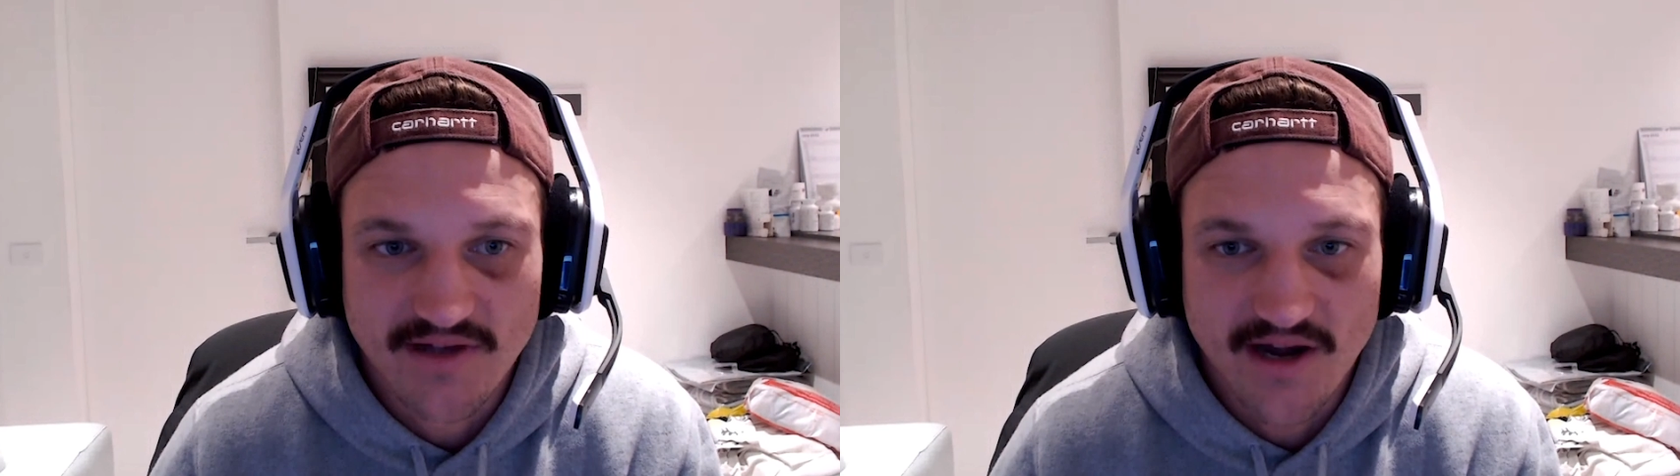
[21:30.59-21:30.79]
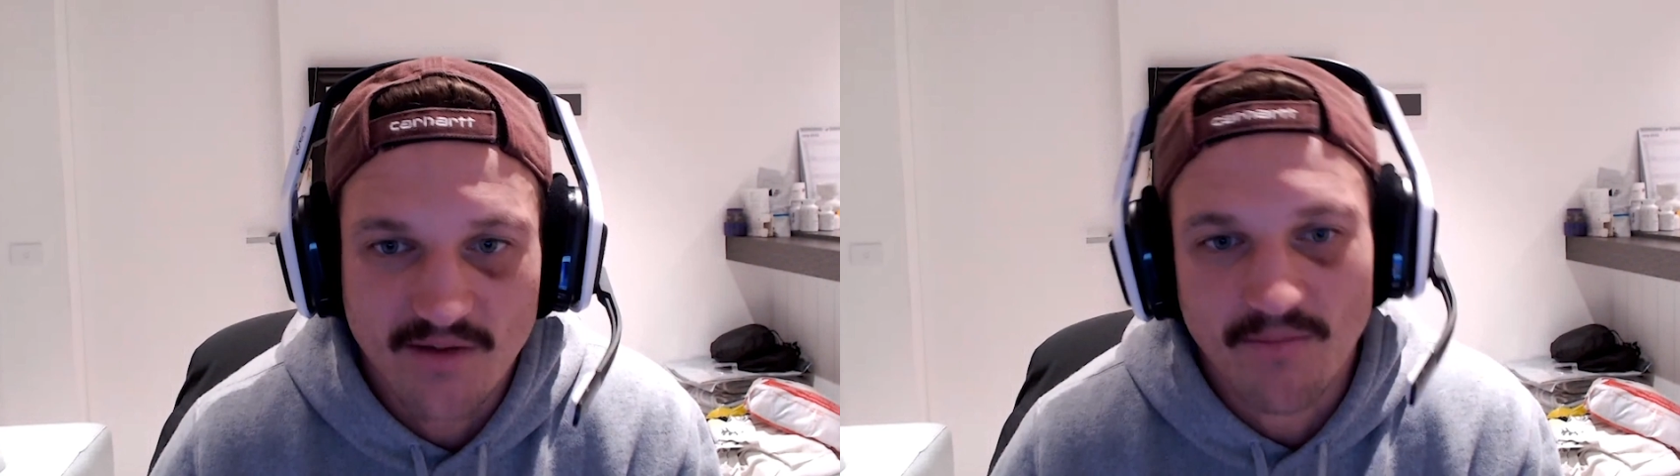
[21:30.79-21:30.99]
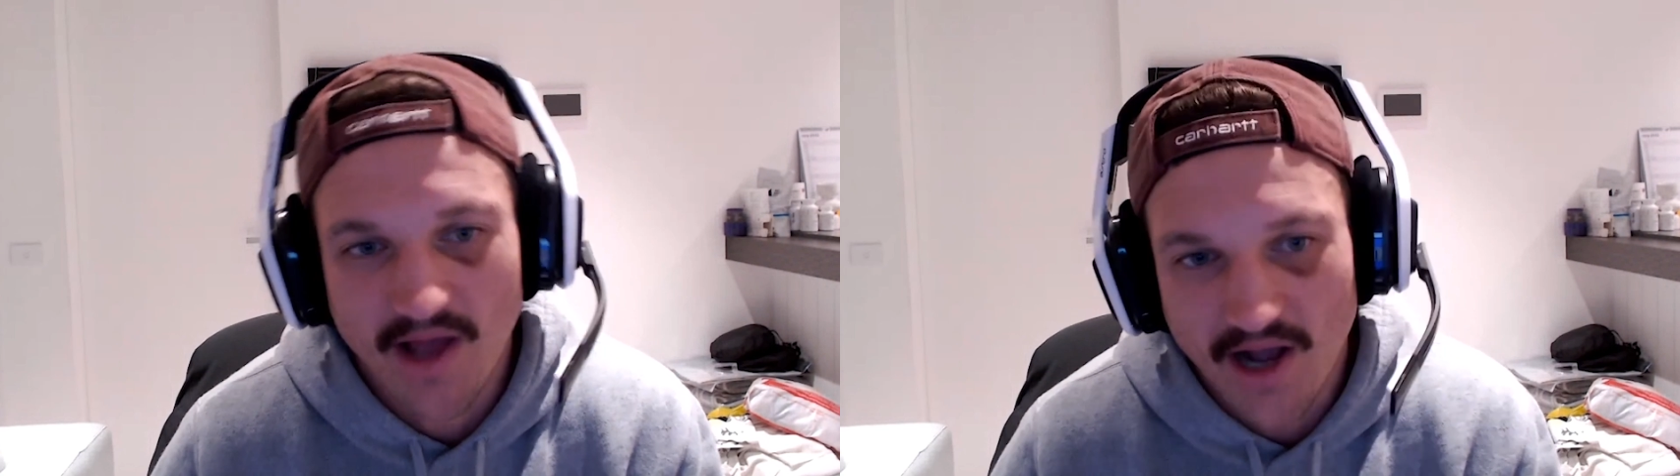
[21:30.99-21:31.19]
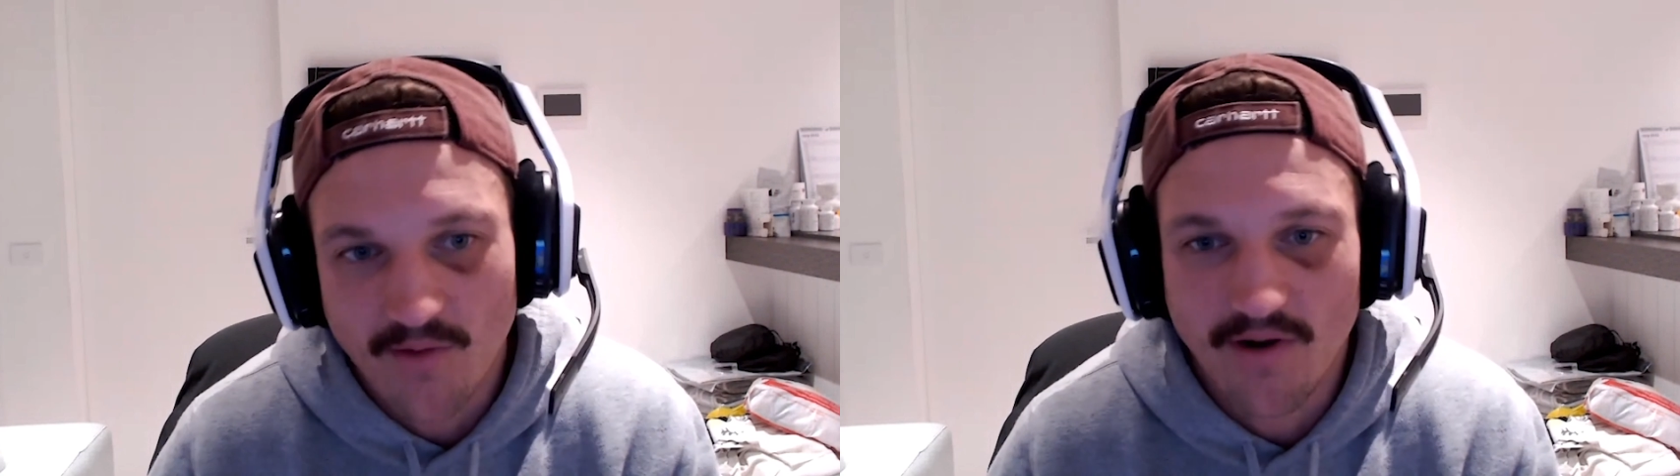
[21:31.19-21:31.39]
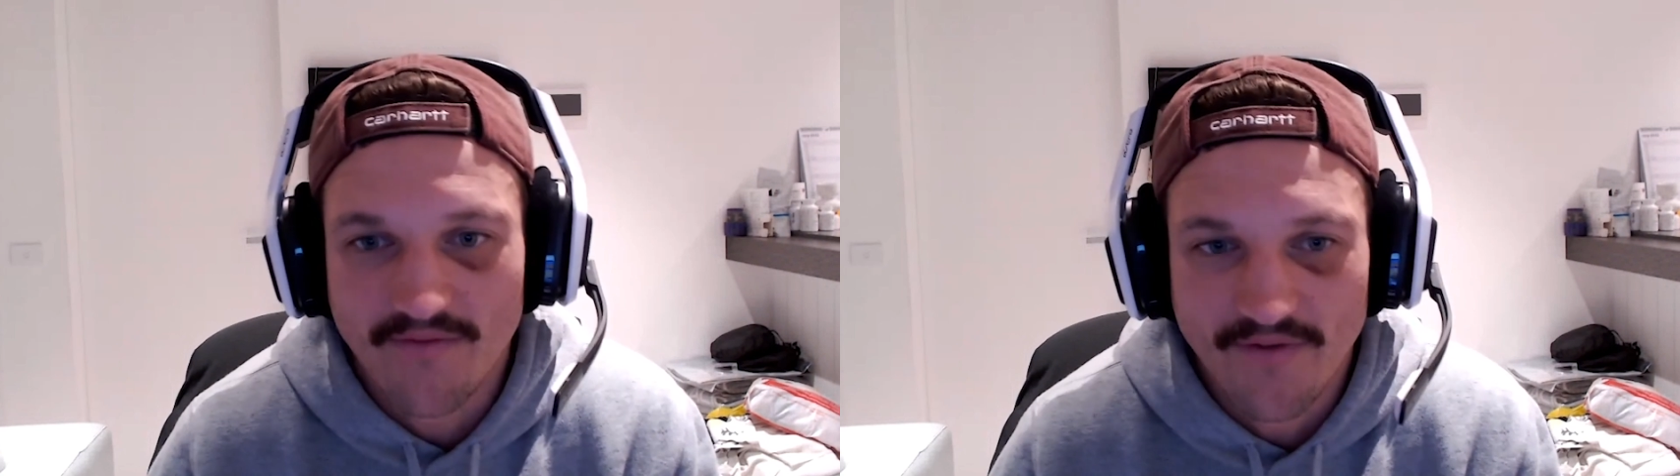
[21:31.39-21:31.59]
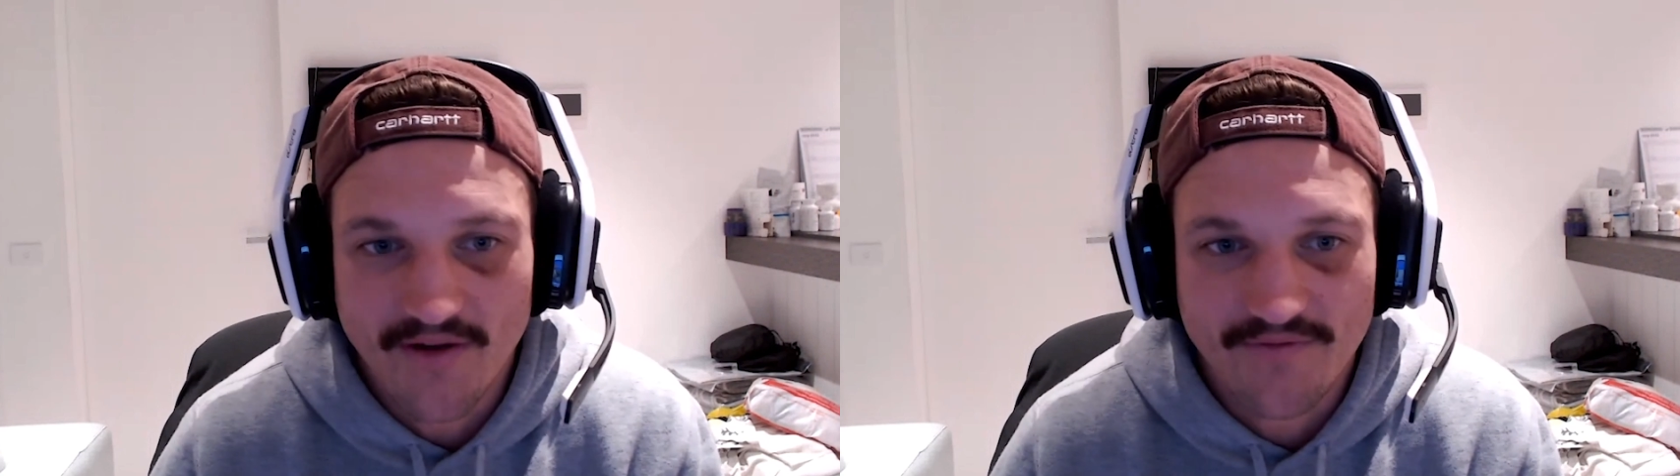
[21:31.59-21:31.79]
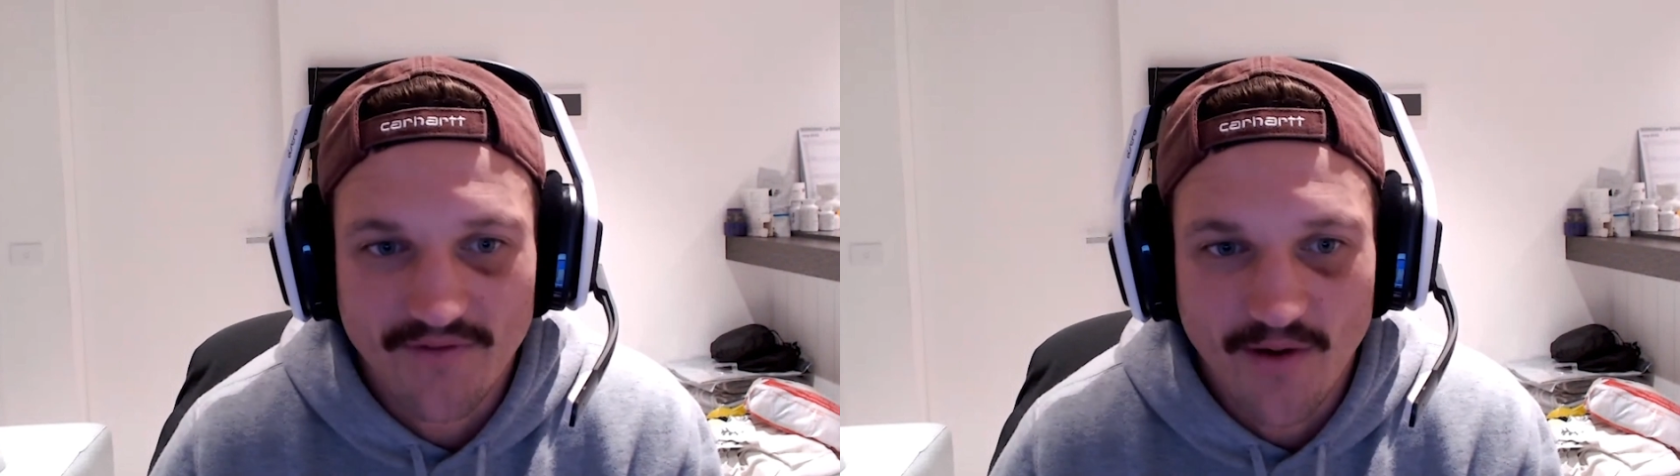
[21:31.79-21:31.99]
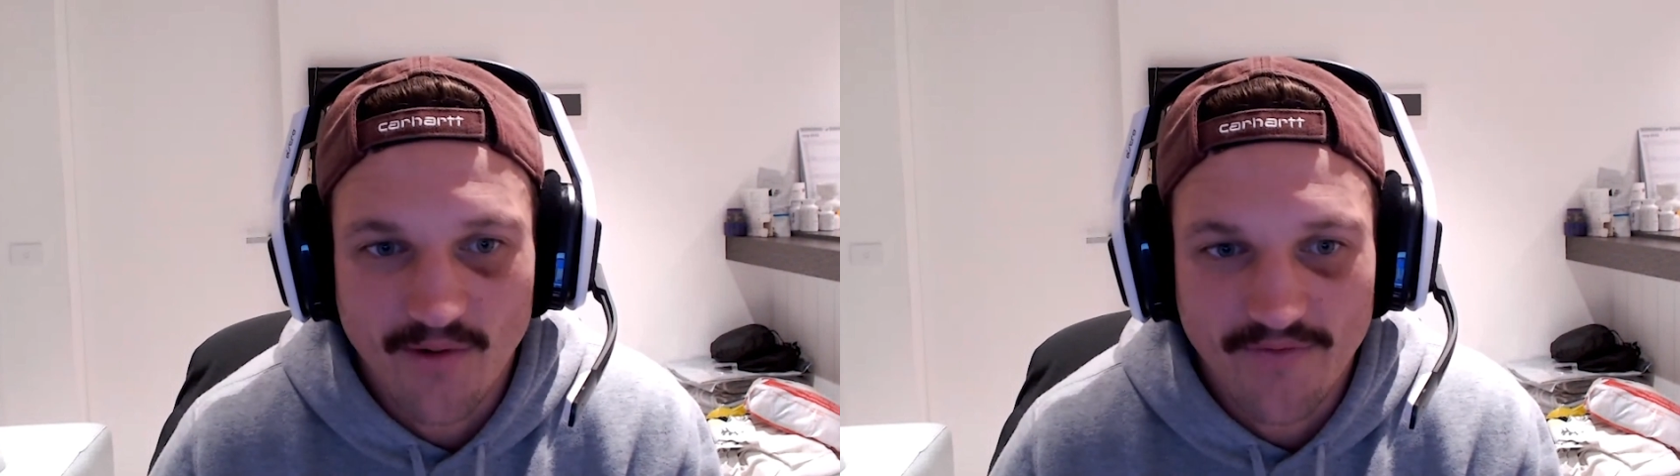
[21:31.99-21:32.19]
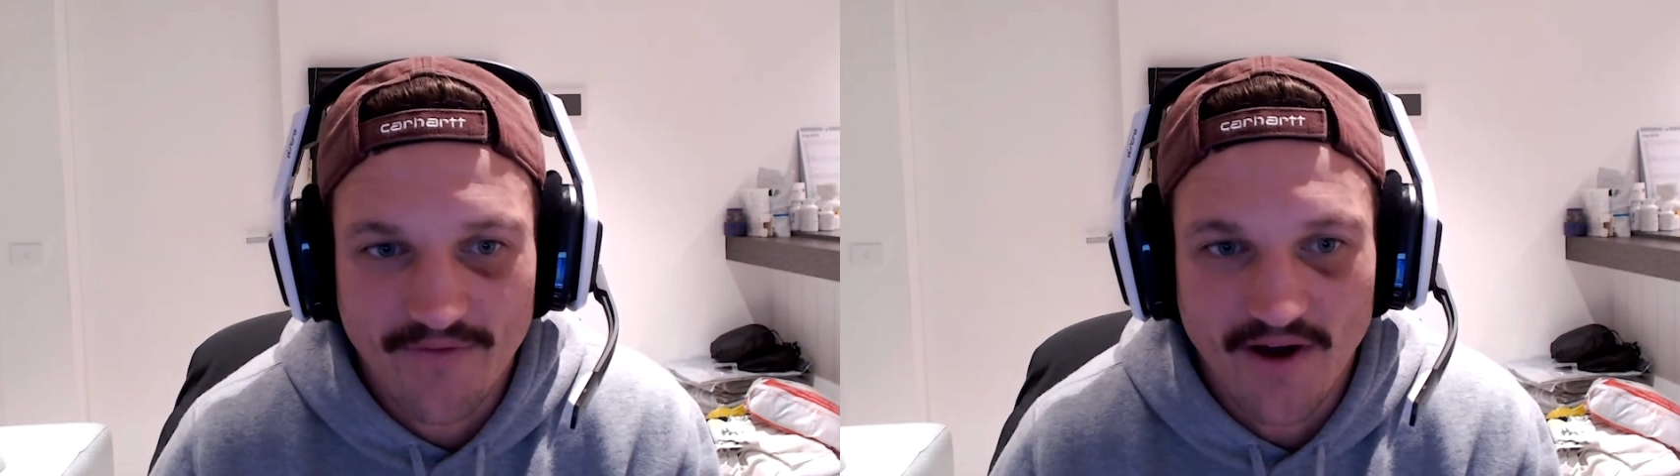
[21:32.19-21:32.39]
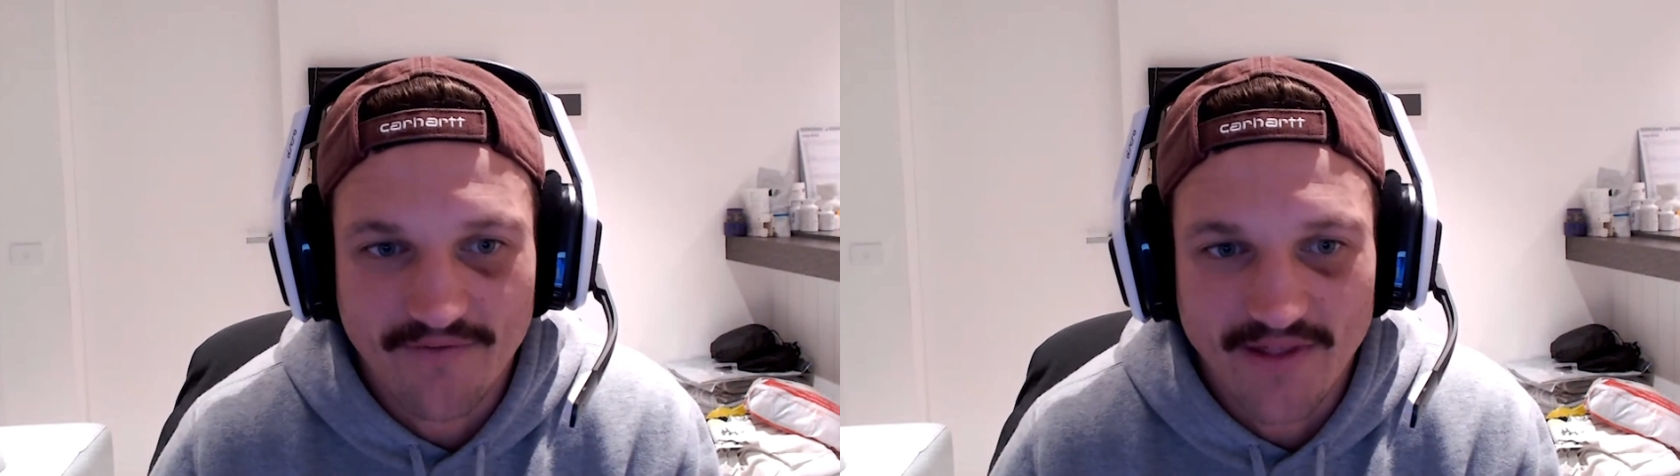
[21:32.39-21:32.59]
And I'm like, I want to fight. I want to
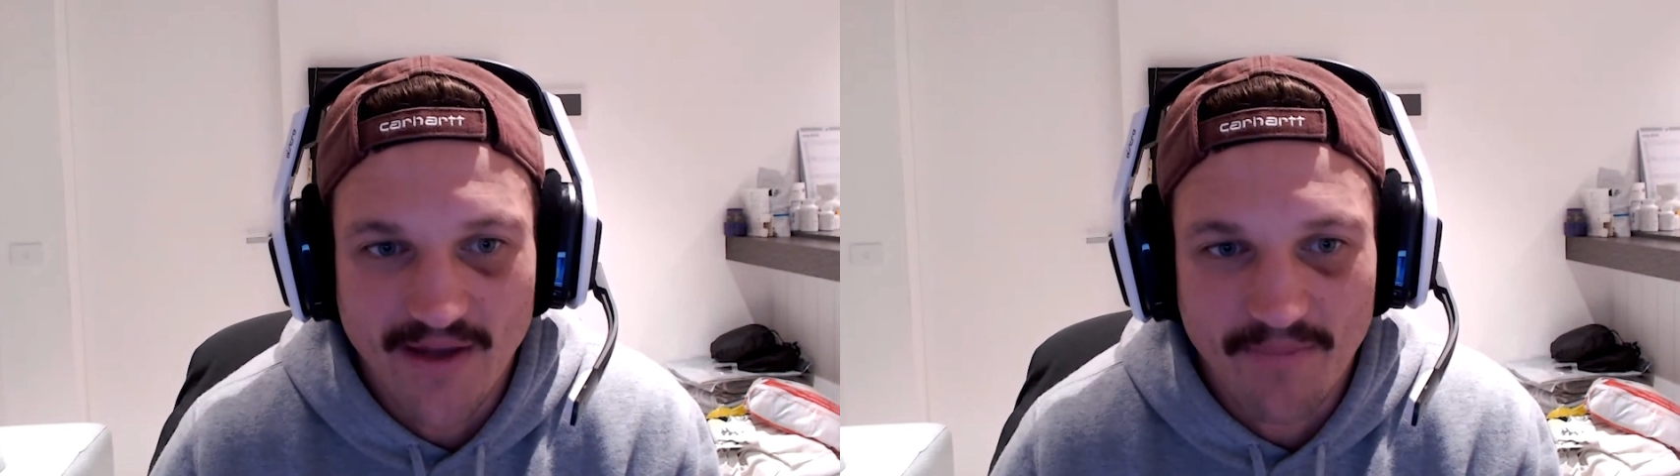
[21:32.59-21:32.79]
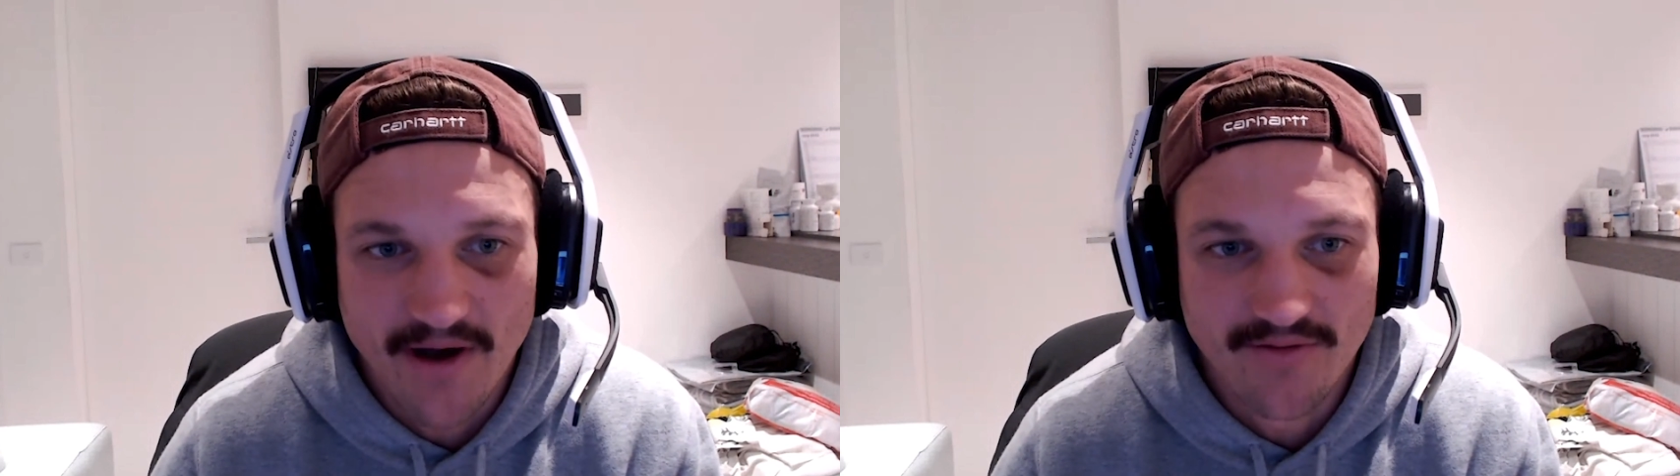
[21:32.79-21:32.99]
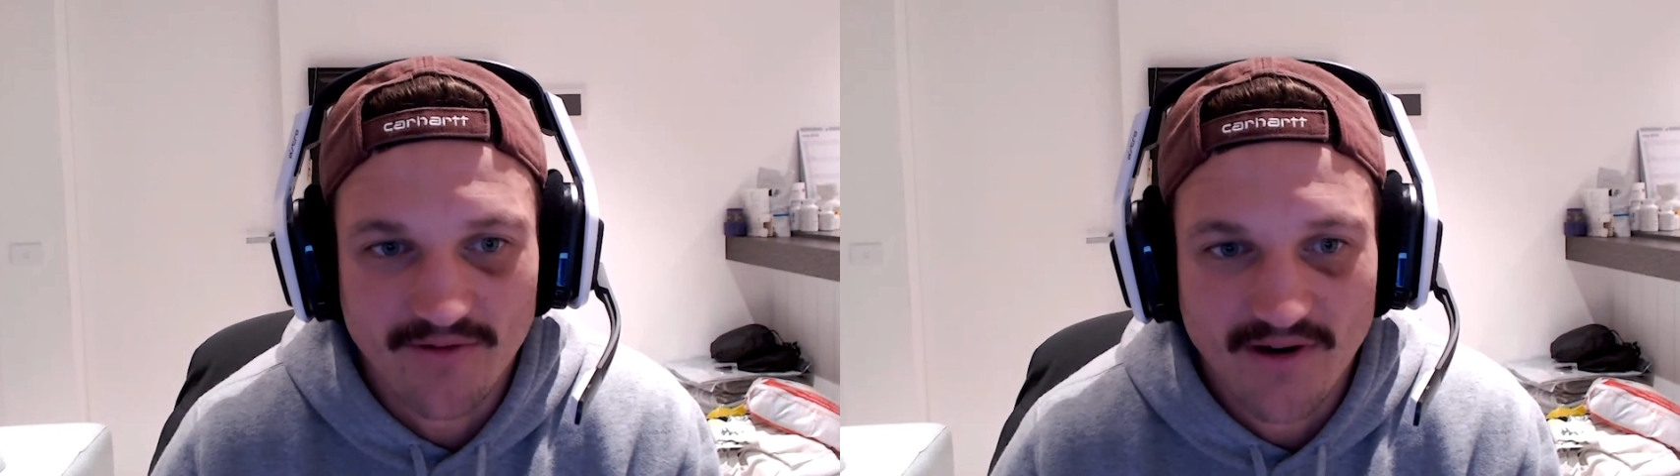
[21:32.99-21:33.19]
fight for that belt.